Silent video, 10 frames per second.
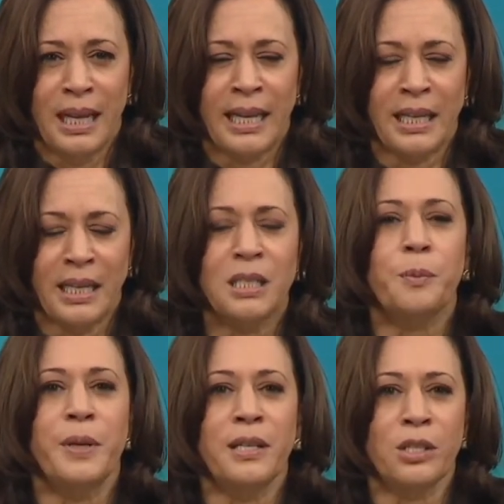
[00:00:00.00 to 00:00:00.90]
An
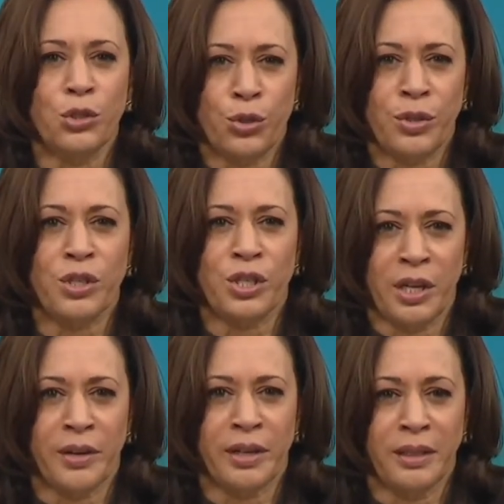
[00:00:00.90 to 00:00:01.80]
independent
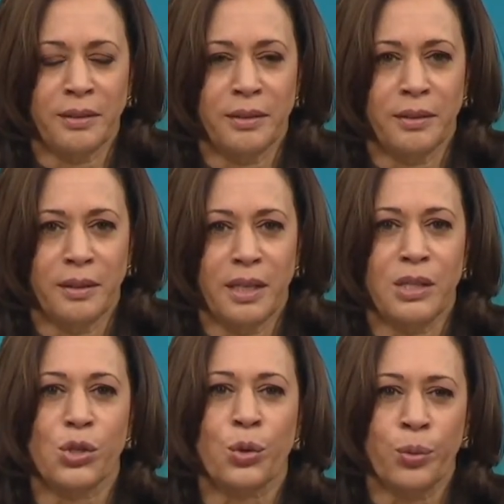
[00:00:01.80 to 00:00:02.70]
judiciary
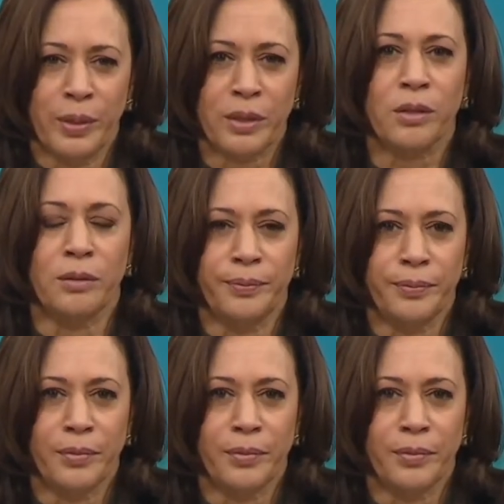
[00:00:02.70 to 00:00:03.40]
is critical